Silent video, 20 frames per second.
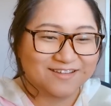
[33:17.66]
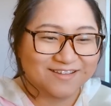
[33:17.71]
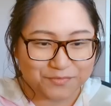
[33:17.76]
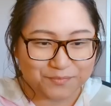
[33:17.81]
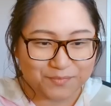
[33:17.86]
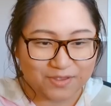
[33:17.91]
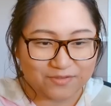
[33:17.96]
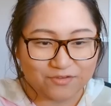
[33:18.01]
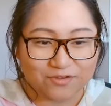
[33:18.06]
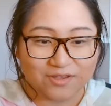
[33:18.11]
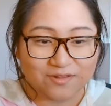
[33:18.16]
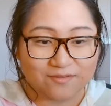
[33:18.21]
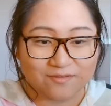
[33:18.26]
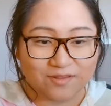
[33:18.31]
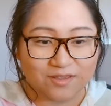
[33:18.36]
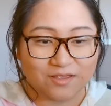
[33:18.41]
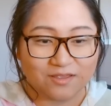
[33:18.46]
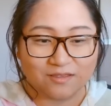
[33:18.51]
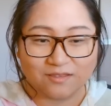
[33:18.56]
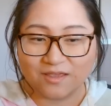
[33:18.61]
As you can
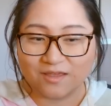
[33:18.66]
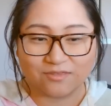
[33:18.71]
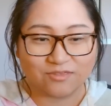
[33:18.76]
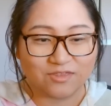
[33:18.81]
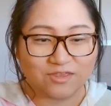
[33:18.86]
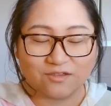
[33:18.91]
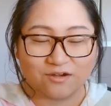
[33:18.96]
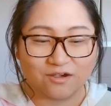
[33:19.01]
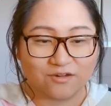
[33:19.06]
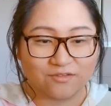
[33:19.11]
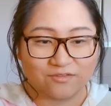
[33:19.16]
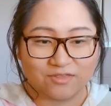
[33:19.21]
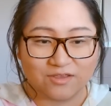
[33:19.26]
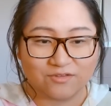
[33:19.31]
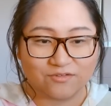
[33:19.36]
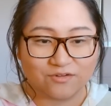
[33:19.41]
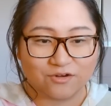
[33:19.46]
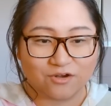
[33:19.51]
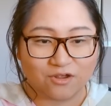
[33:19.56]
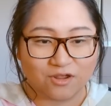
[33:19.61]
see, yeah, are,
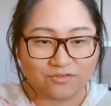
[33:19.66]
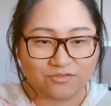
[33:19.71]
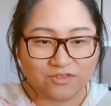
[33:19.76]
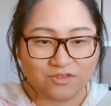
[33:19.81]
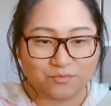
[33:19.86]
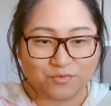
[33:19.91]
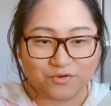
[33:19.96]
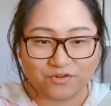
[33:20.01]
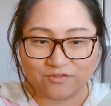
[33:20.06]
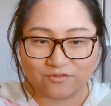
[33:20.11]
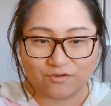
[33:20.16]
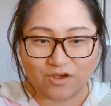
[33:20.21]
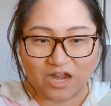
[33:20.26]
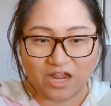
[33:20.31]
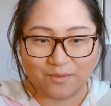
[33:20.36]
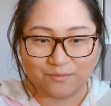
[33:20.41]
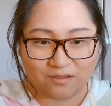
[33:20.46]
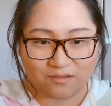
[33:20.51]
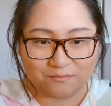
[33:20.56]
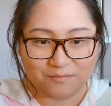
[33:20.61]
these are not the
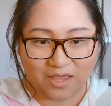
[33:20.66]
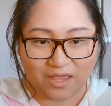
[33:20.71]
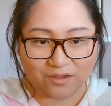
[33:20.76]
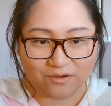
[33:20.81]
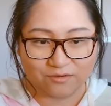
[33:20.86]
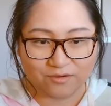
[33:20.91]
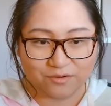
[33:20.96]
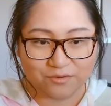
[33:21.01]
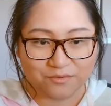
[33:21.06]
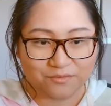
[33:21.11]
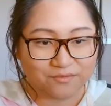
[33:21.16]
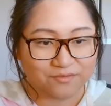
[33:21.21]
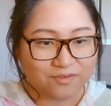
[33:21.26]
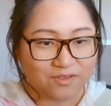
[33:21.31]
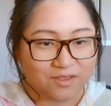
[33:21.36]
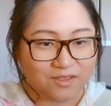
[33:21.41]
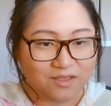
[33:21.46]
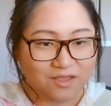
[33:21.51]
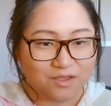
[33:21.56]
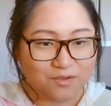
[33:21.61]
prescribed macros.
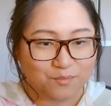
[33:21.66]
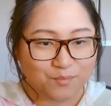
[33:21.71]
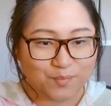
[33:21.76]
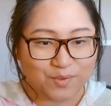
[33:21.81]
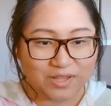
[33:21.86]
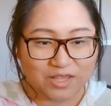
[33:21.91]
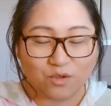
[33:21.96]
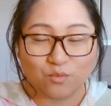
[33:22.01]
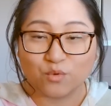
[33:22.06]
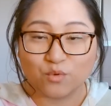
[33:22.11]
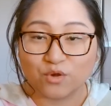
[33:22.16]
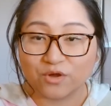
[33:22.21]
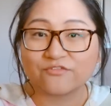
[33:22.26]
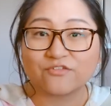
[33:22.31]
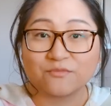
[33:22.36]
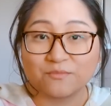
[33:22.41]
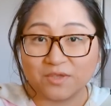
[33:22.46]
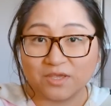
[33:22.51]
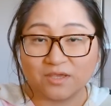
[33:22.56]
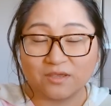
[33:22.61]
But it works
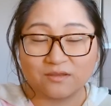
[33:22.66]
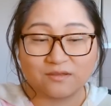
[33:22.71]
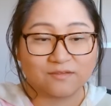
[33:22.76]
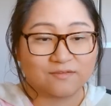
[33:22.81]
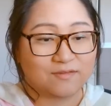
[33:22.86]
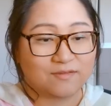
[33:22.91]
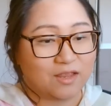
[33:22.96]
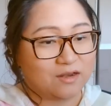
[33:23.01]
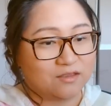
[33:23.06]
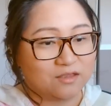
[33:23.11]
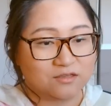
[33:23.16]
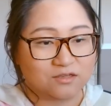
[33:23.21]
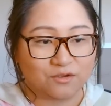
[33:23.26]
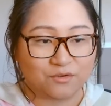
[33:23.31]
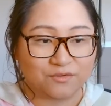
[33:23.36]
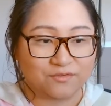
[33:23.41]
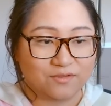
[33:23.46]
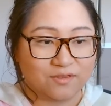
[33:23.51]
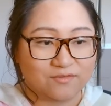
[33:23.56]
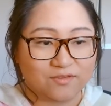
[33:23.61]
for me to stay in
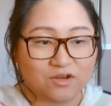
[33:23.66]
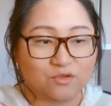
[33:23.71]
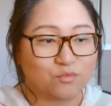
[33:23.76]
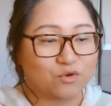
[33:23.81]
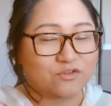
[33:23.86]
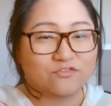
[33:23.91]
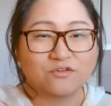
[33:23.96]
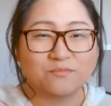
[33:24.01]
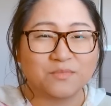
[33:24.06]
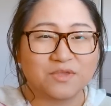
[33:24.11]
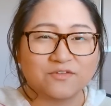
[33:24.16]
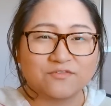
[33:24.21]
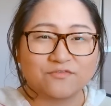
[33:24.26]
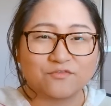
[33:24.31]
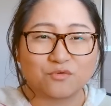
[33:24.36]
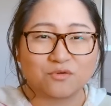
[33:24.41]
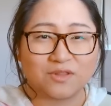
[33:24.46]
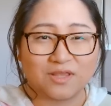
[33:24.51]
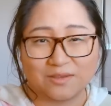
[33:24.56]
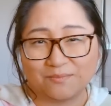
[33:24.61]
ketosis and it works for me
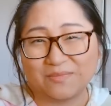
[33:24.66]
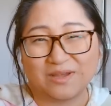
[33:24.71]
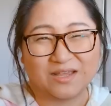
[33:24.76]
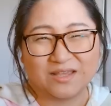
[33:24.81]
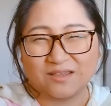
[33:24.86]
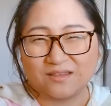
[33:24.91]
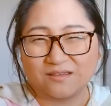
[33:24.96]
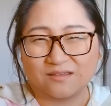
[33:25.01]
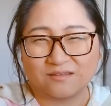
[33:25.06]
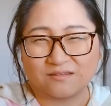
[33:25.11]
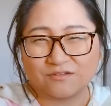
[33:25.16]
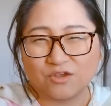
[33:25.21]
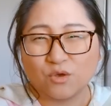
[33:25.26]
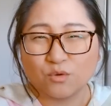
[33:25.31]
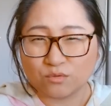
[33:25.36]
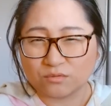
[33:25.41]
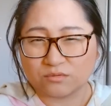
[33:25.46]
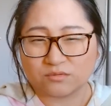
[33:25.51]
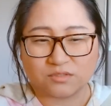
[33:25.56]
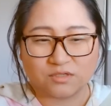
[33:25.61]
for like my
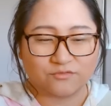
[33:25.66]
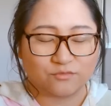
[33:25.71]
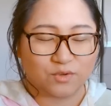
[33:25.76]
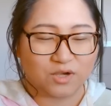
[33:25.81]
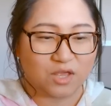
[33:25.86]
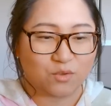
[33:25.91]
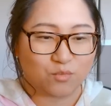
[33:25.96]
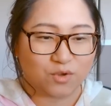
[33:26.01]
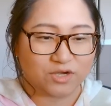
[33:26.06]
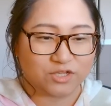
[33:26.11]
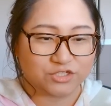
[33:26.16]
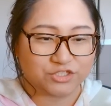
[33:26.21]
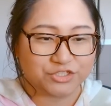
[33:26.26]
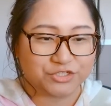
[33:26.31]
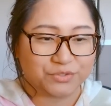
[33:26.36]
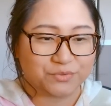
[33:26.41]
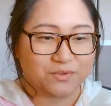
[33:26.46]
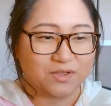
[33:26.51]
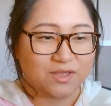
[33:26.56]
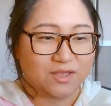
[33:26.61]
goals of what I want to
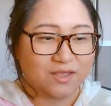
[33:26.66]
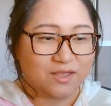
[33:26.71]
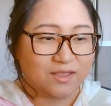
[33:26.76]
do.